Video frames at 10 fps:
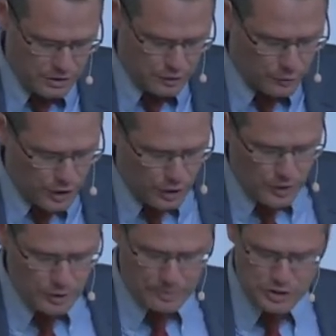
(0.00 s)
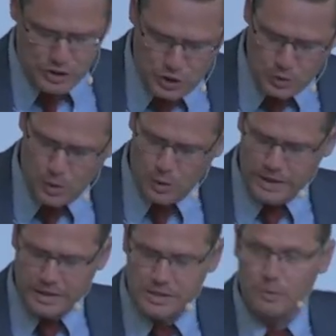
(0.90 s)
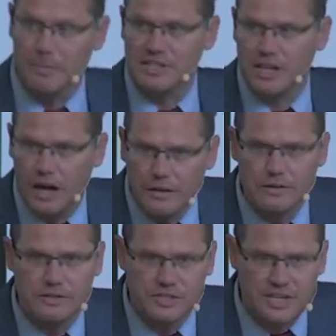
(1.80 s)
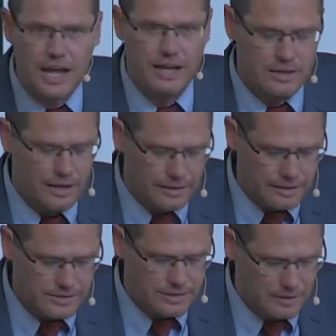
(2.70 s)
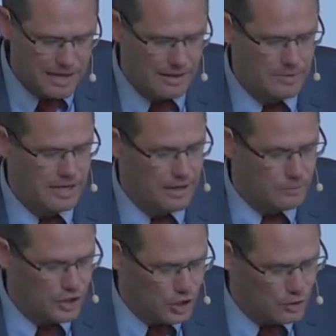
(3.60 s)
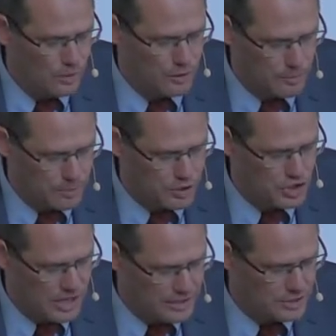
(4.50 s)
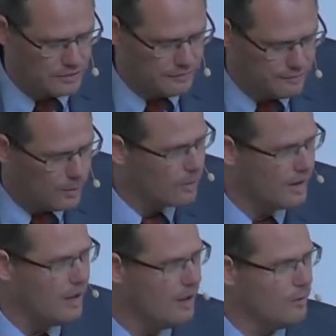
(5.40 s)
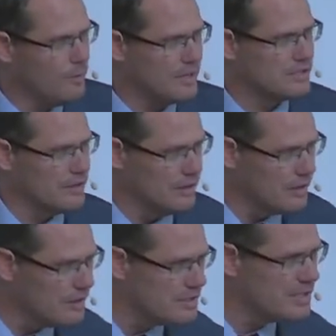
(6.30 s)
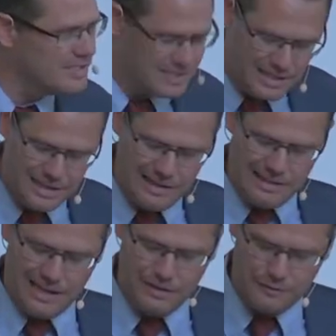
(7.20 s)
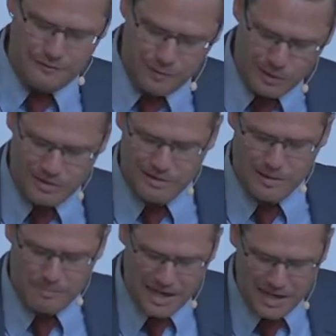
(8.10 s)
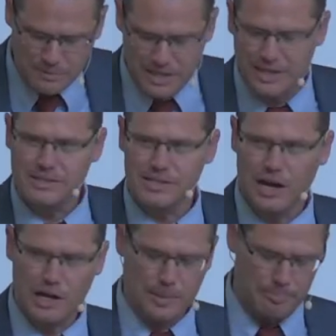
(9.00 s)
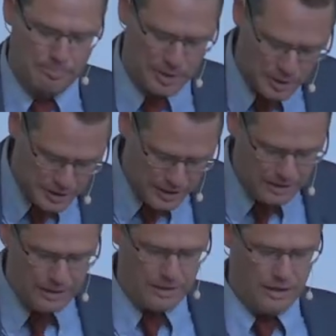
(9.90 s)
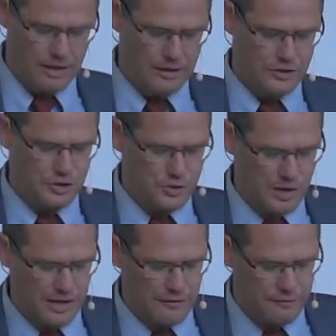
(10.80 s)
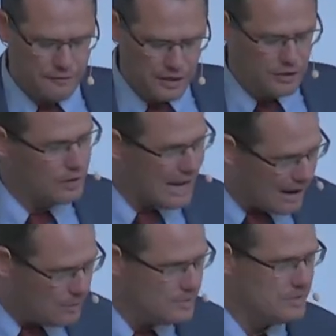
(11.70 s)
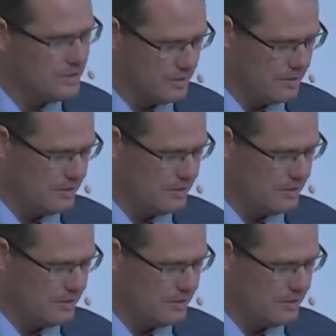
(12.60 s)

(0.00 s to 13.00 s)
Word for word: So, if we are going to pursue holiness, we must understand this commandment and renew our appreciation for it. We must learn to see that the fourth commandment is not a burden to try to figure out